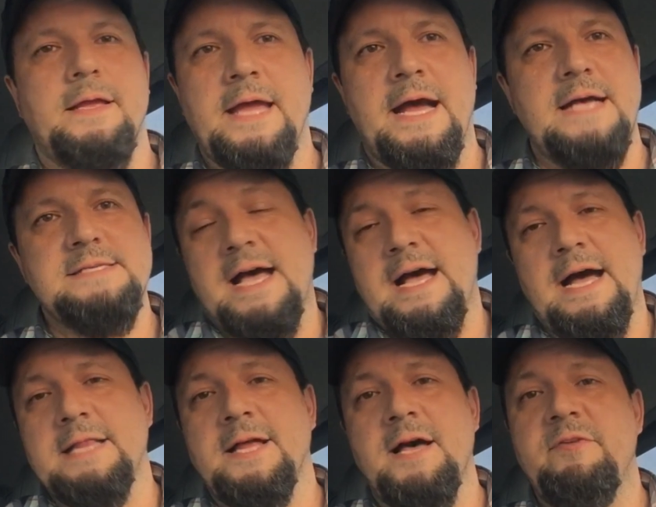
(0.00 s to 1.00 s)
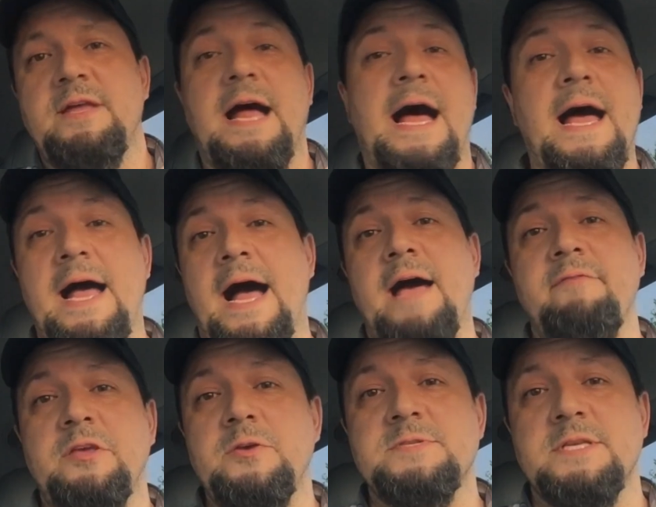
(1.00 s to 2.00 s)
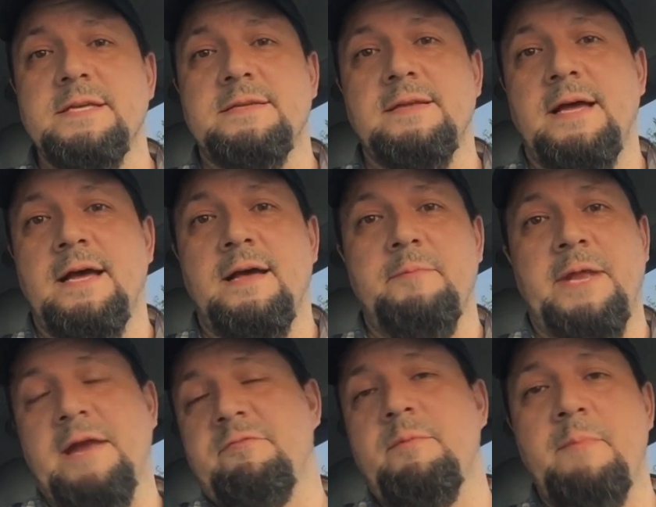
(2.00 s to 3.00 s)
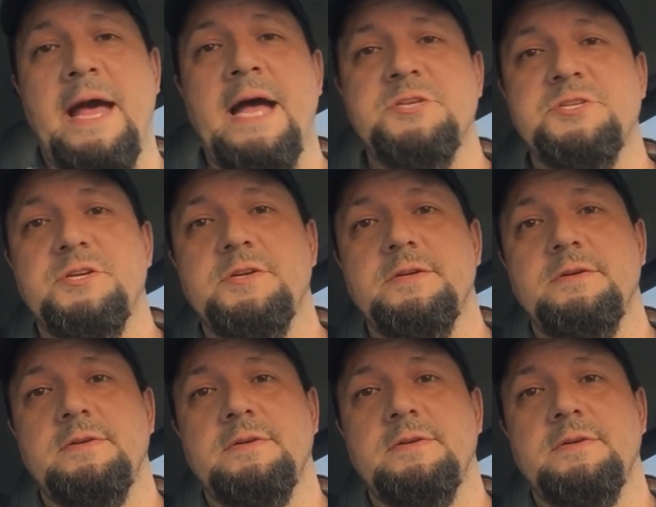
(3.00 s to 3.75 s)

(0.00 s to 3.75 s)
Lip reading: guys, I love it. I've used it in every match